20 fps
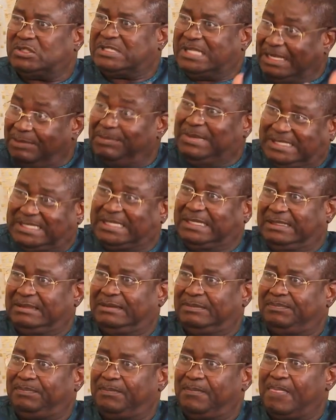It was limiting.
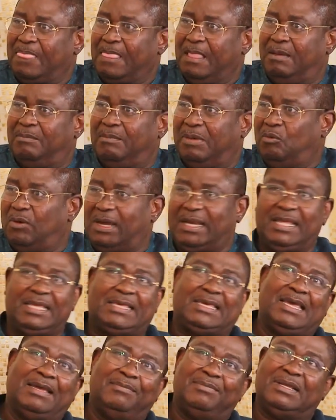But when he
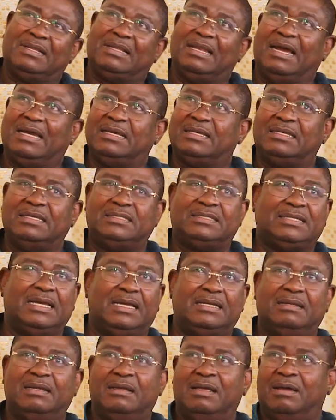came in, like he
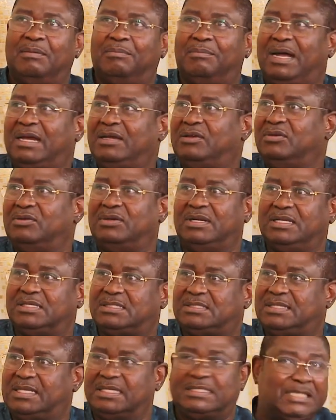said, My
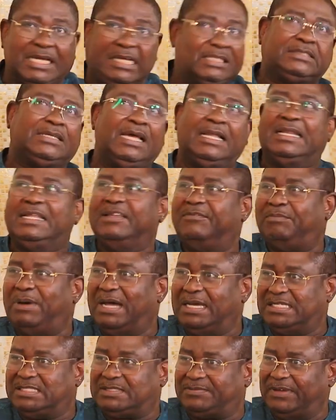goodness, the just shall live
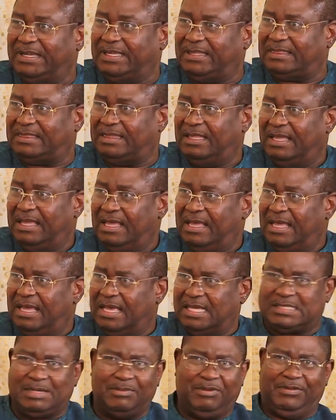by his faith.
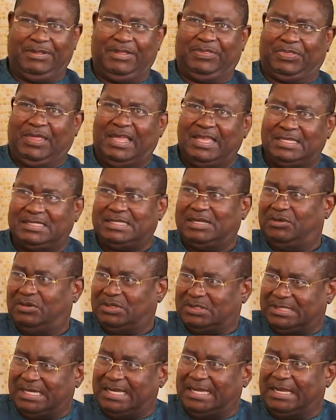And some of the things that
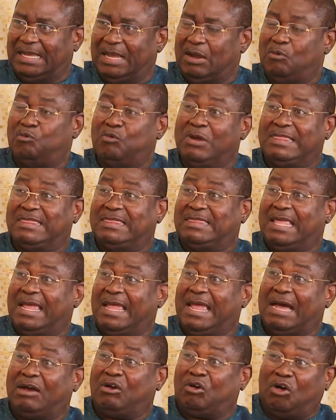were saying with
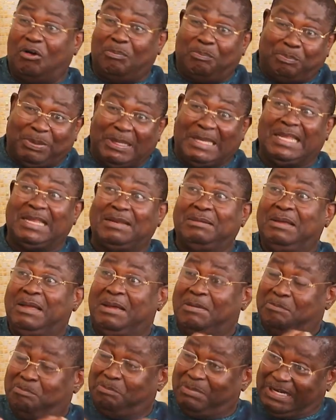the accompanying
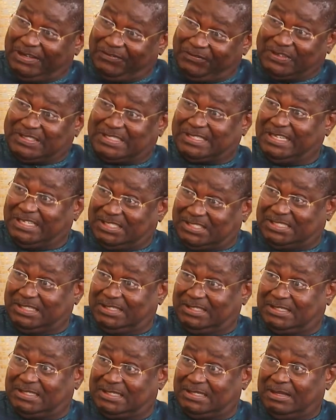
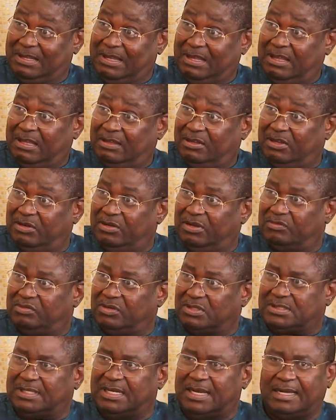manifestations, you know, it
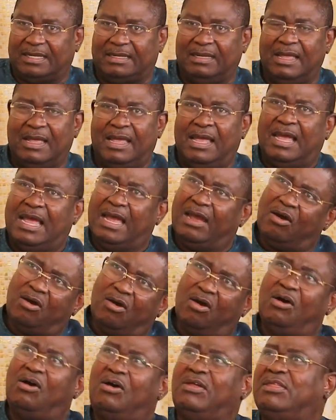was like
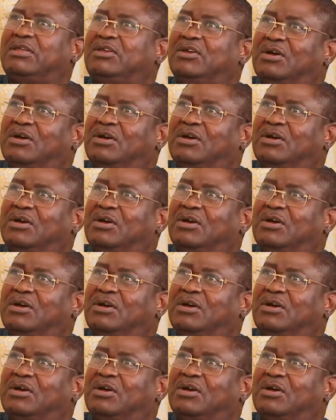all the